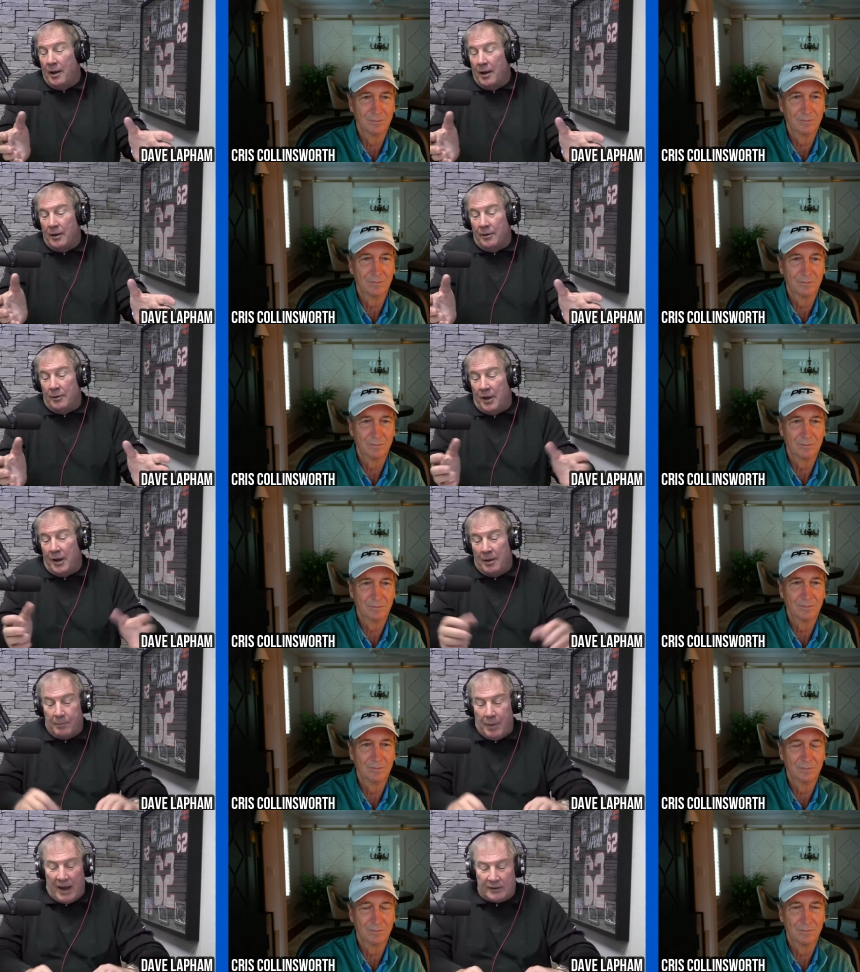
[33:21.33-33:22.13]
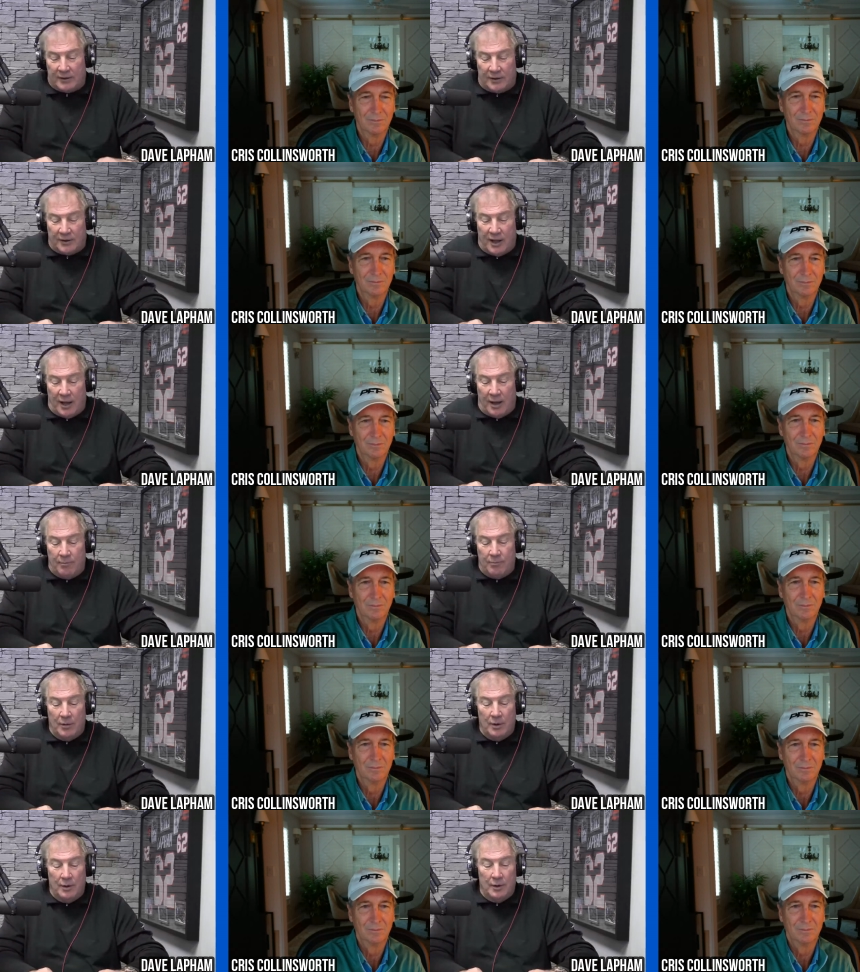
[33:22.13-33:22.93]
Speaker 1: They impacted the game,
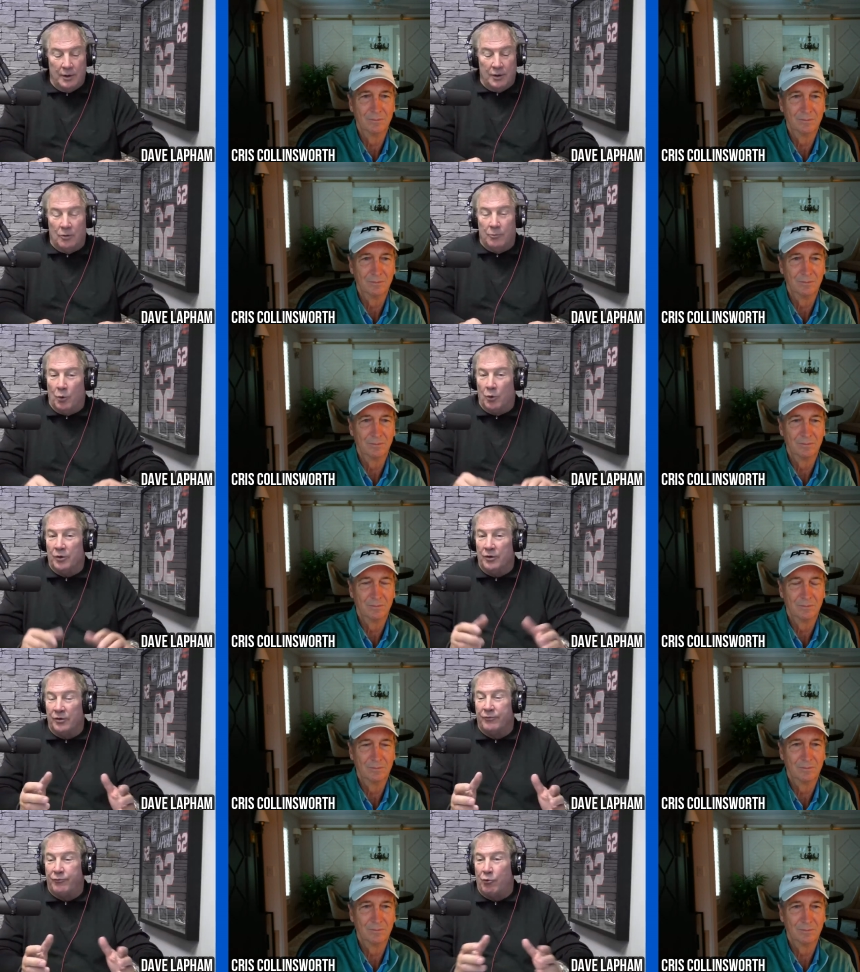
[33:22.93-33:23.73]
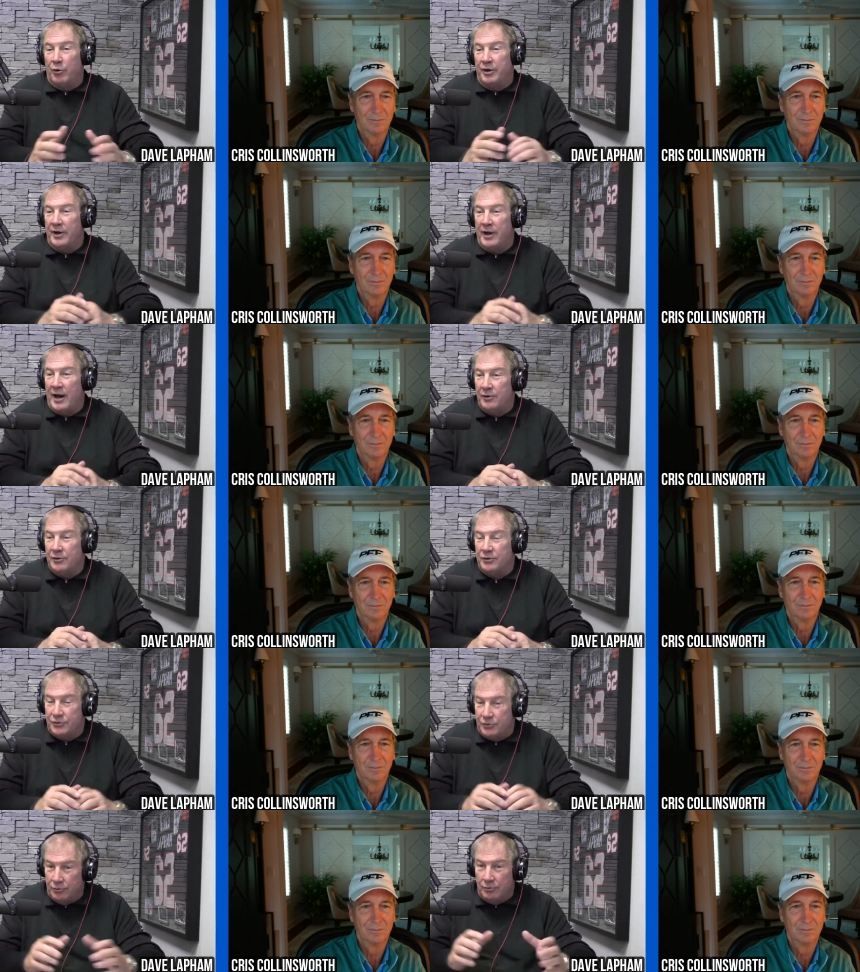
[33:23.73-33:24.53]
you know, more than the 49ers
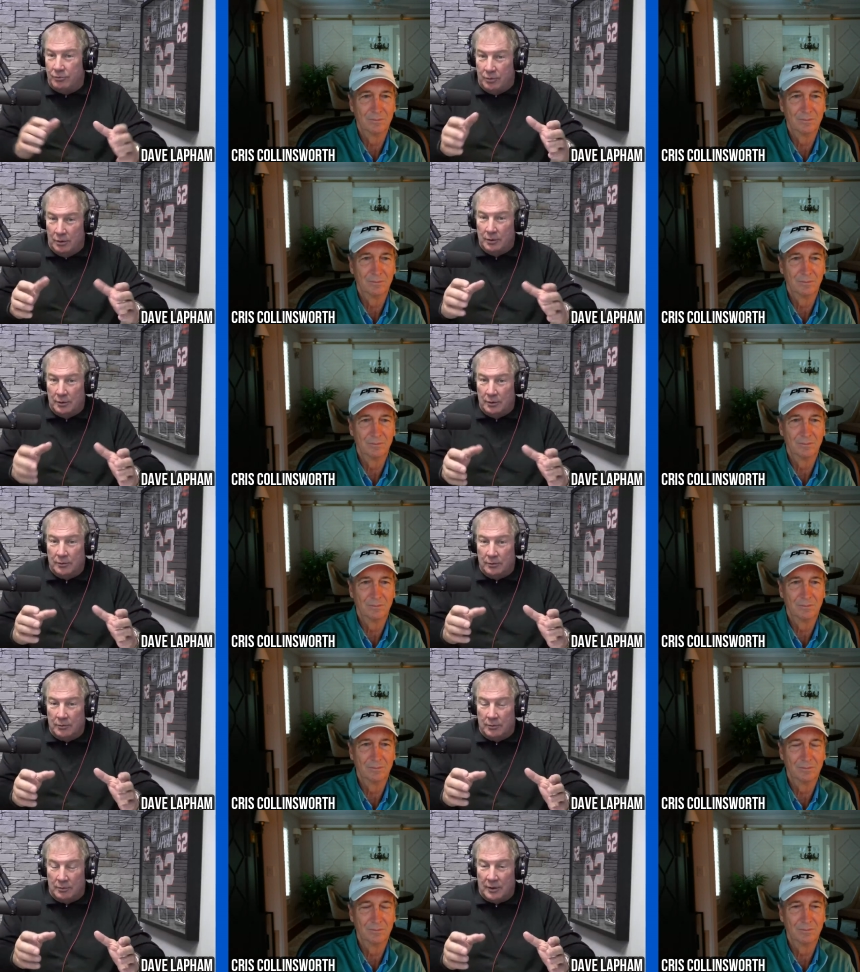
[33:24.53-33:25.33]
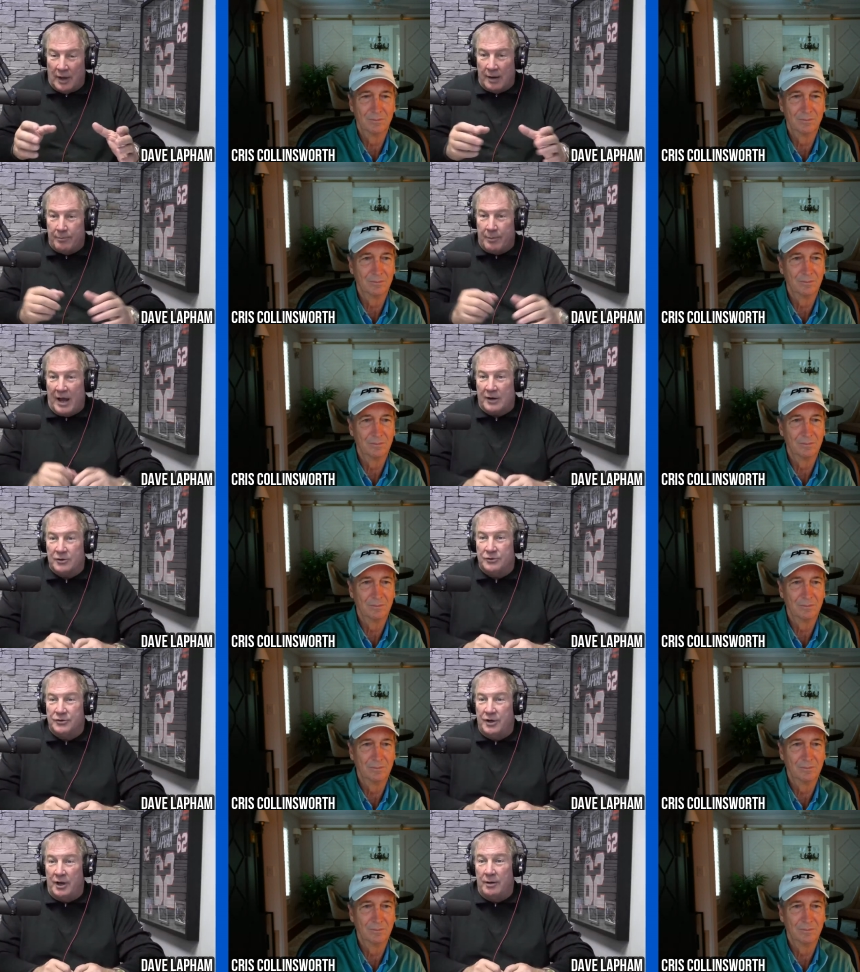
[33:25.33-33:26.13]
two linebackers
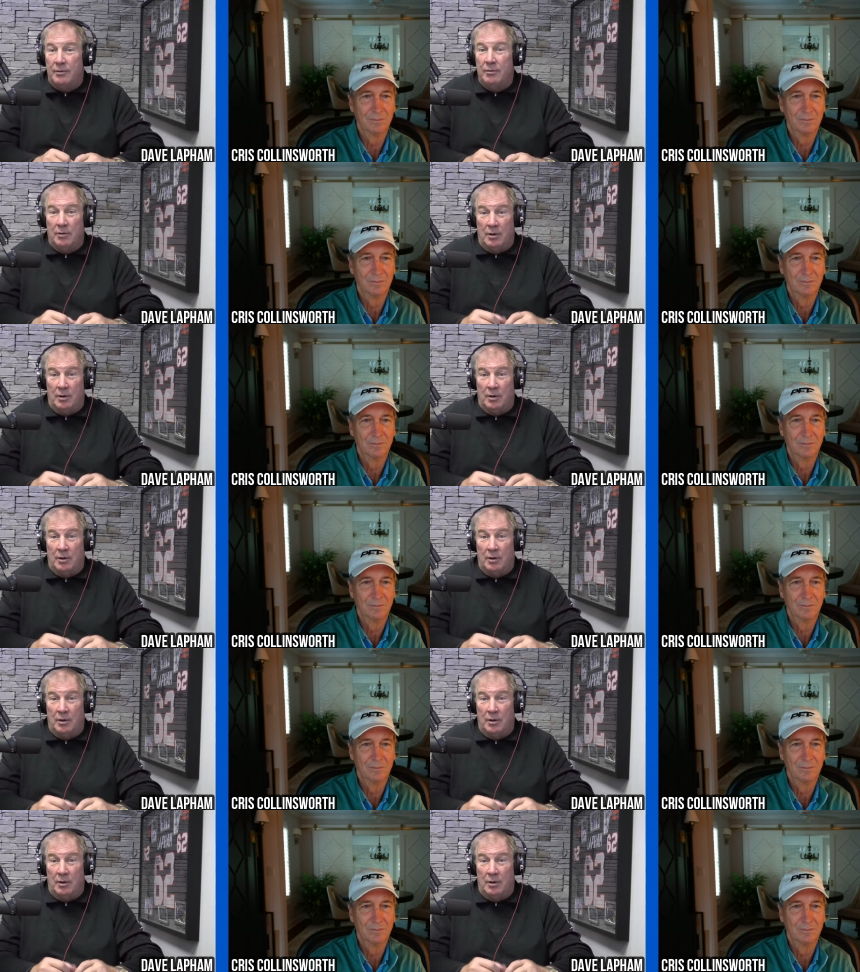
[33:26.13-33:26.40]
did.